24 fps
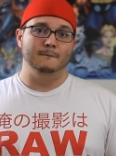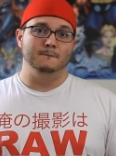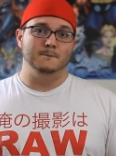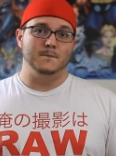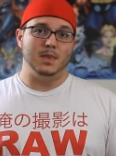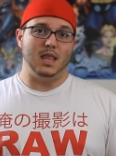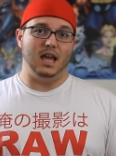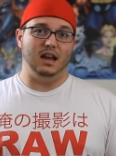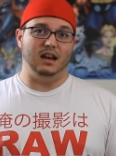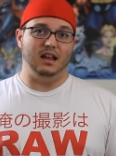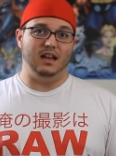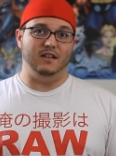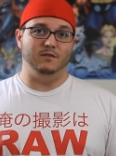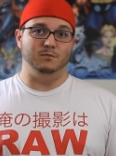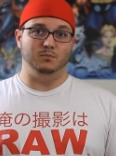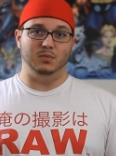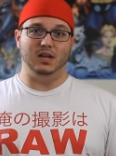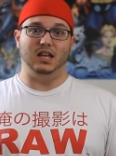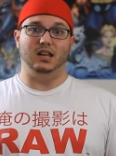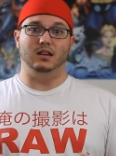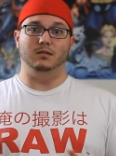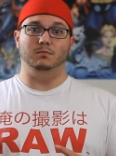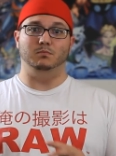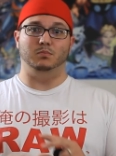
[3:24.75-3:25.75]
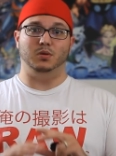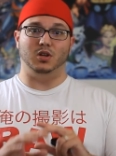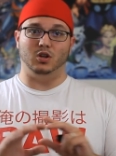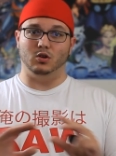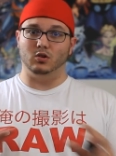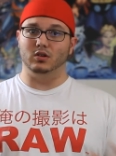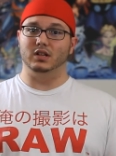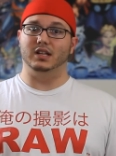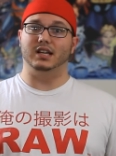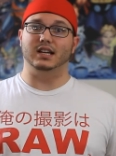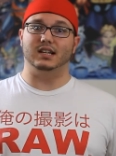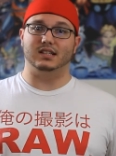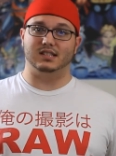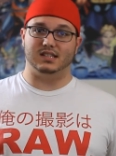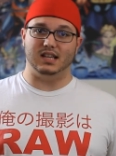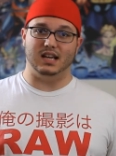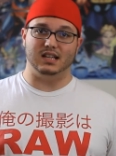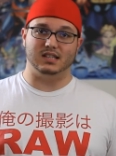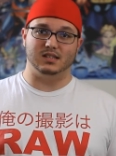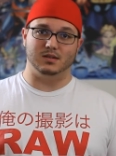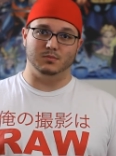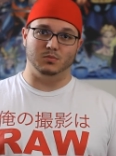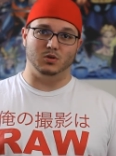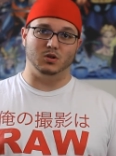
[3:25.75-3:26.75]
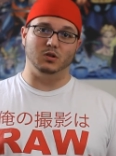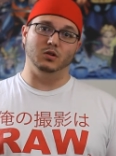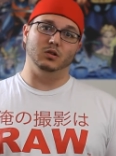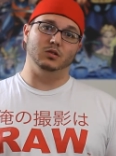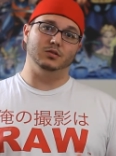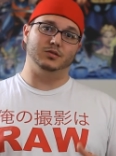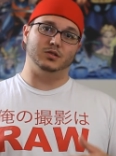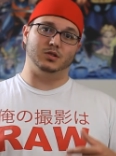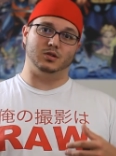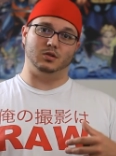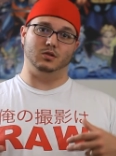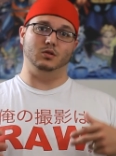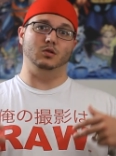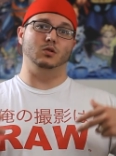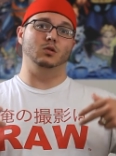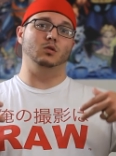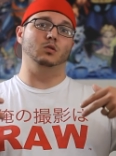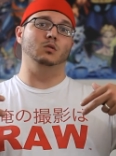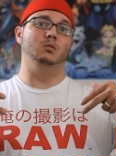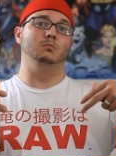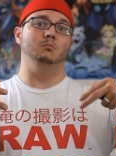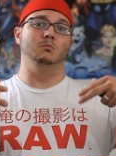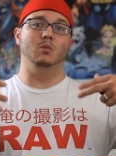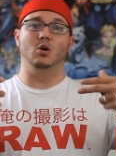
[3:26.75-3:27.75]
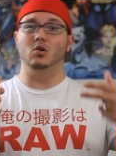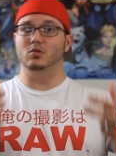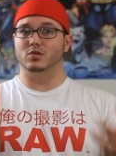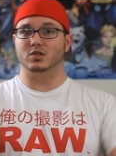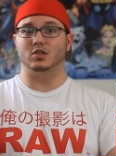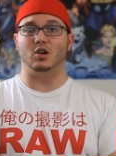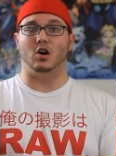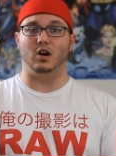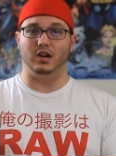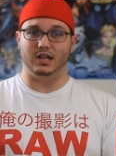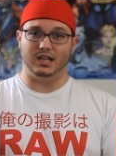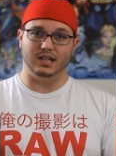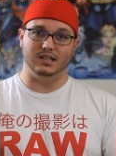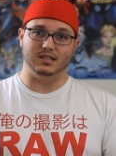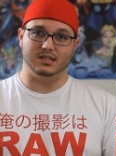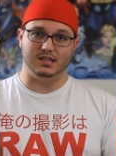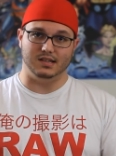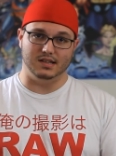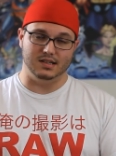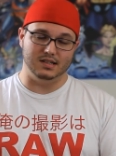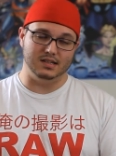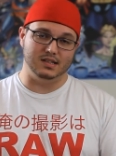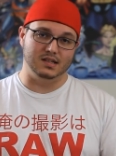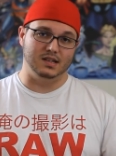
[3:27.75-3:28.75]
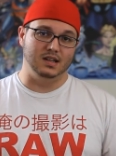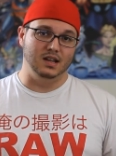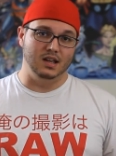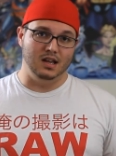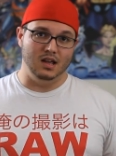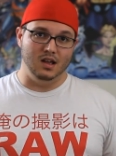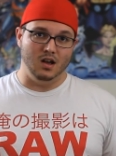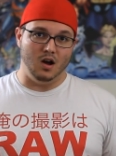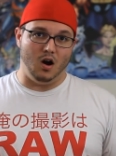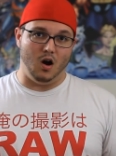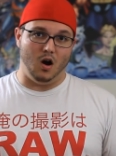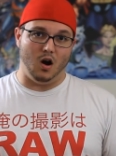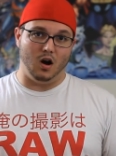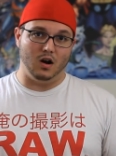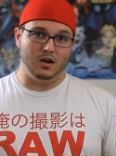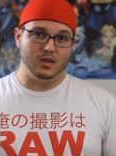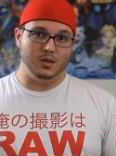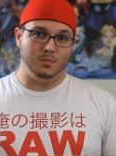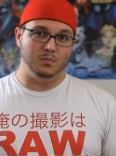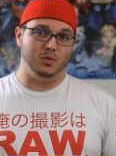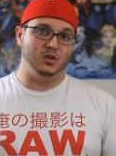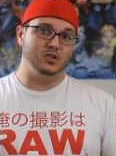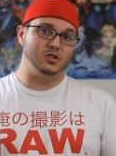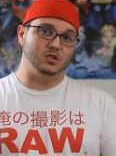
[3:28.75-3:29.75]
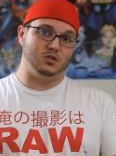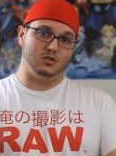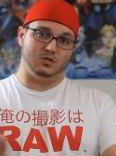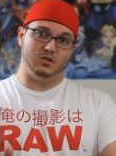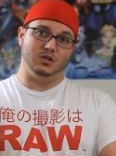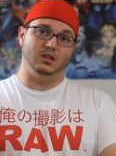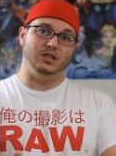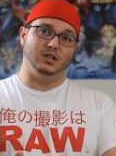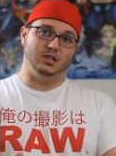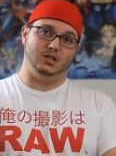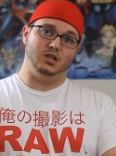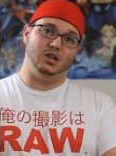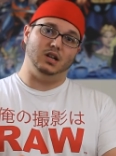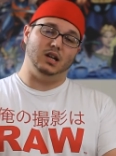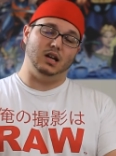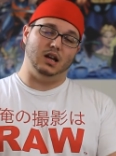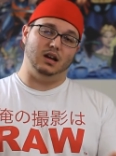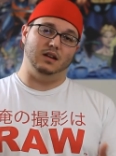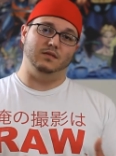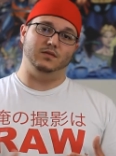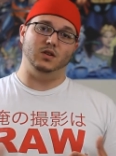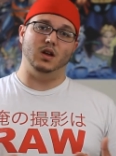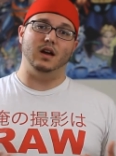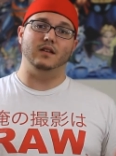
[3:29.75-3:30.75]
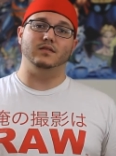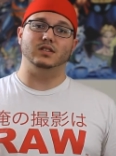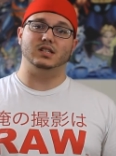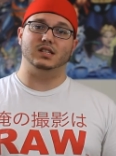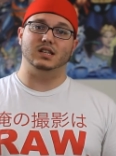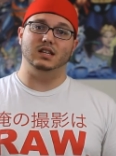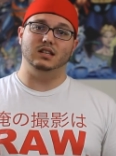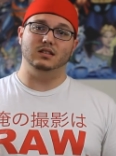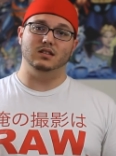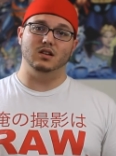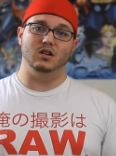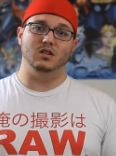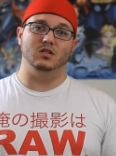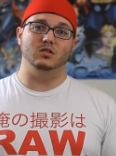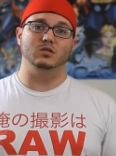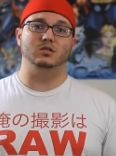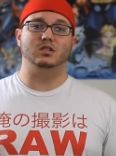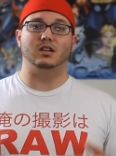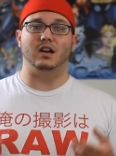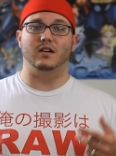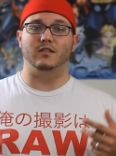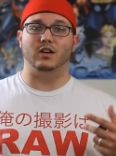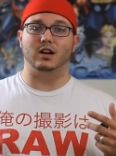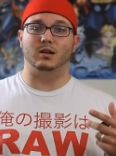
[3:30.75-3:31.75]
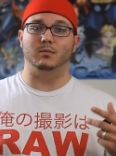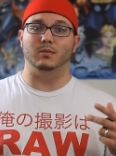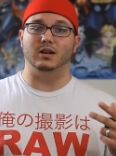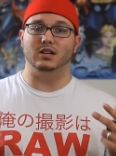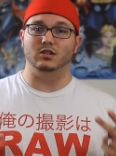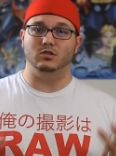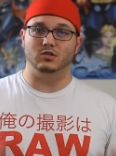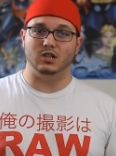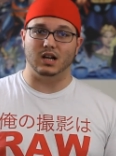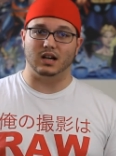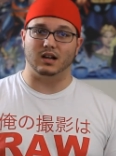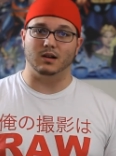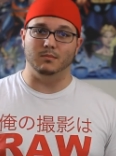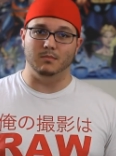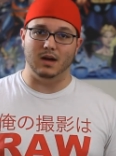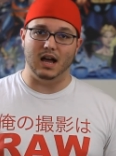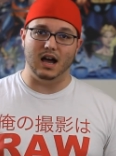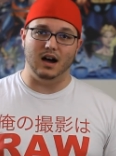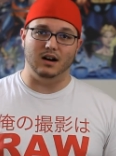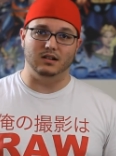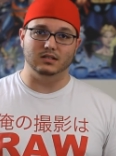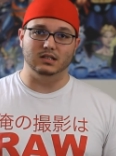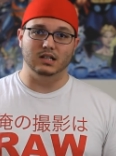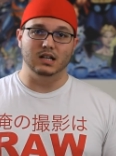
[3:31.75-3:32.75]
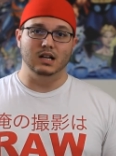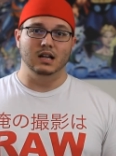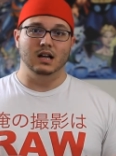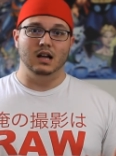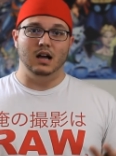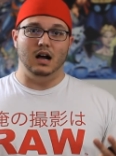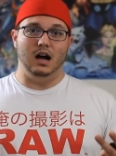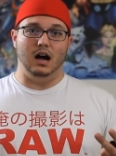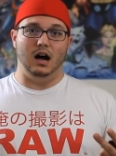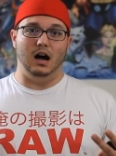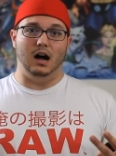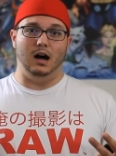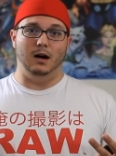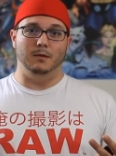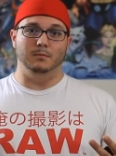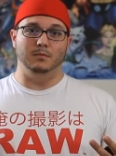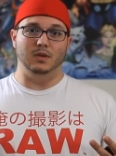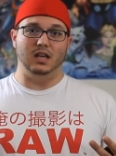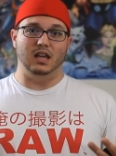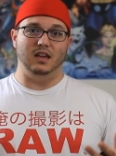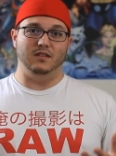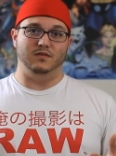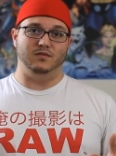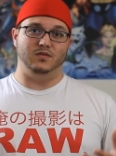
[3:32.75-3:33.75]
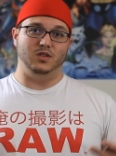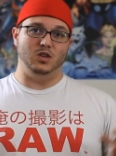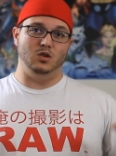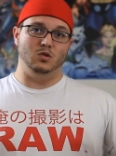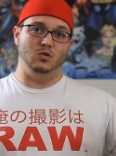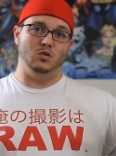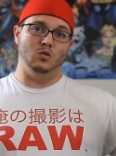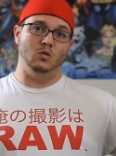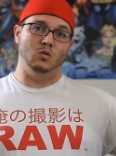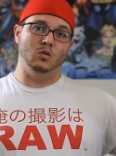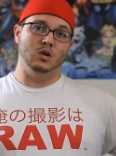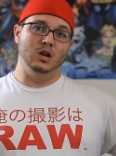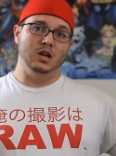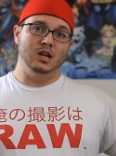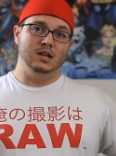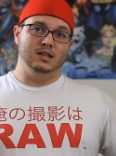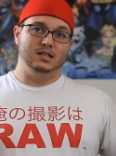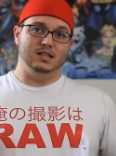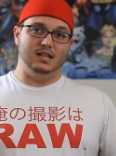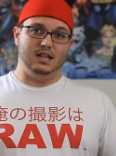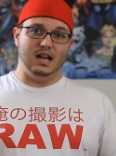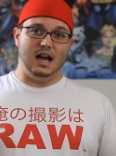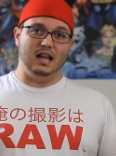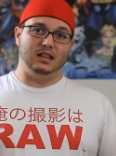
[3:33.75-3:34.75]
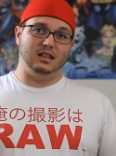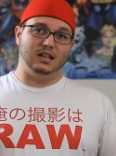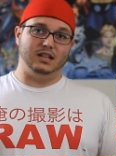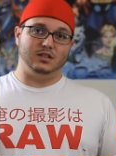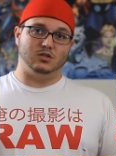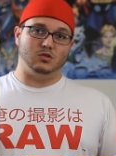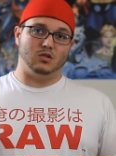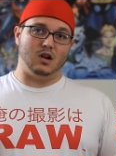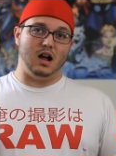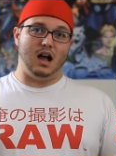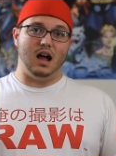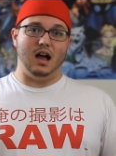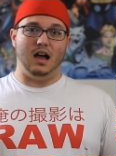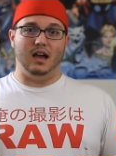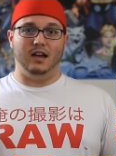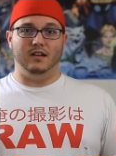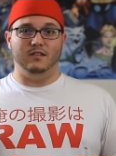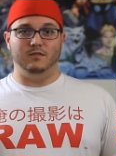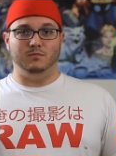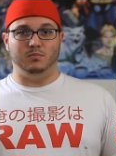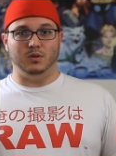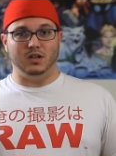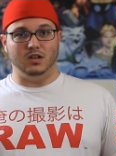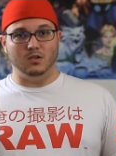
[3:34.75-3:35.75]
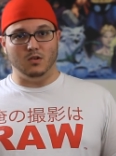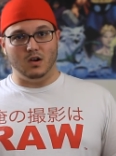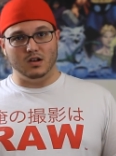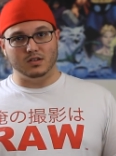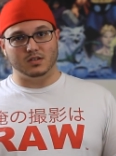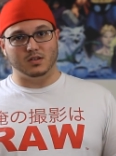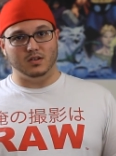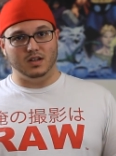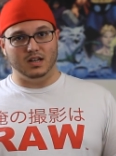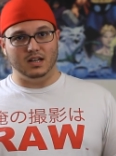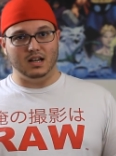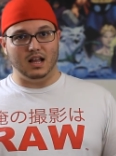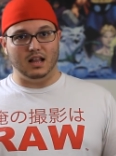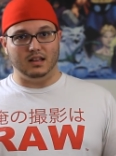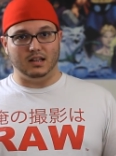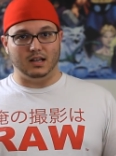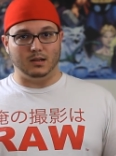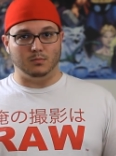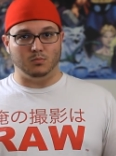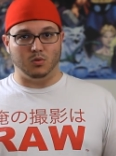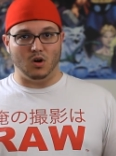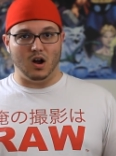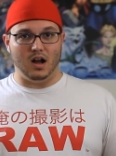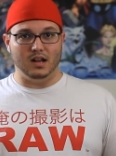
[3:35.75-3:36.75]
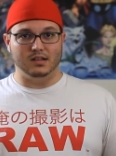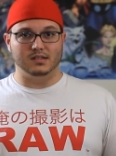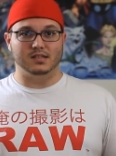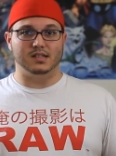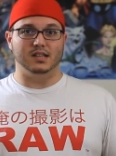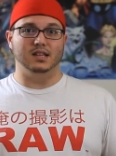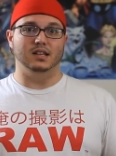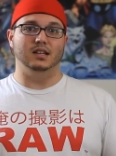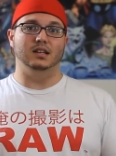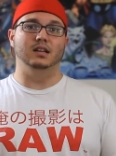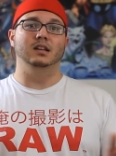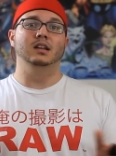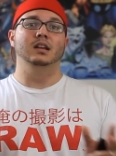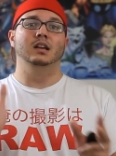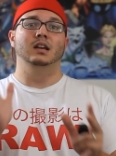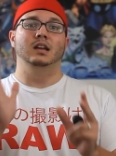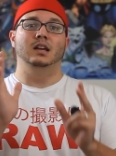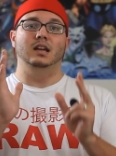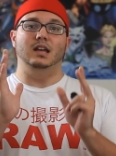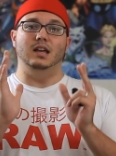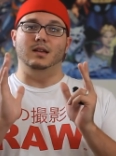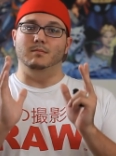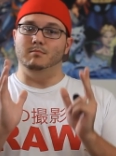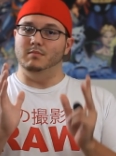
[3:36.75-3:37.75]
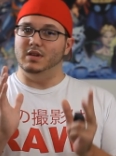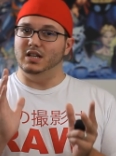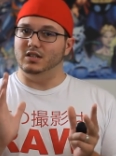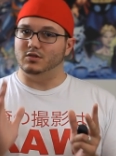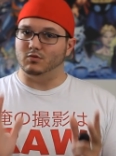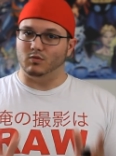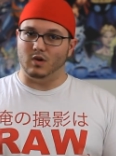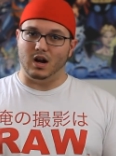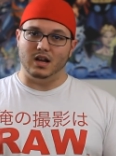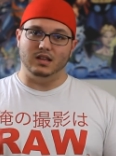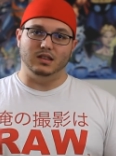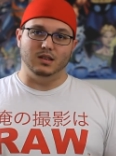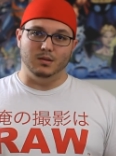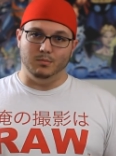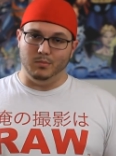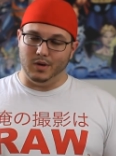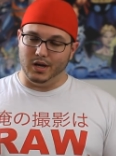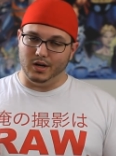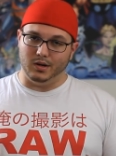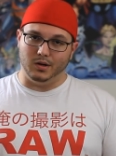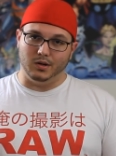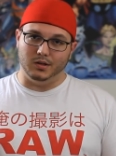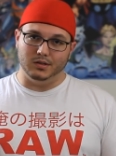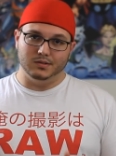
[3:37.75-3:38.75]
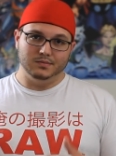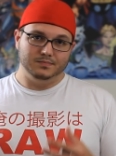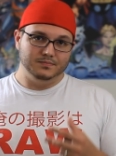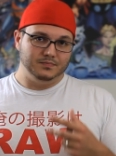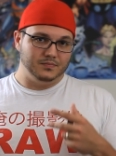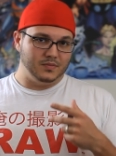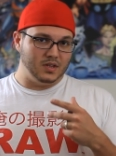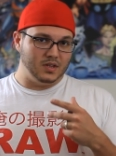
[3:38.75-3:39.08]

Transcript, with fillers: that have been purely accessible to most audiences are the Pusher trilogy. And if you haven't seen those, I recommend you check them out. Um, if you did not like Drive, but you also did not like Bronson, it meets right in the middle,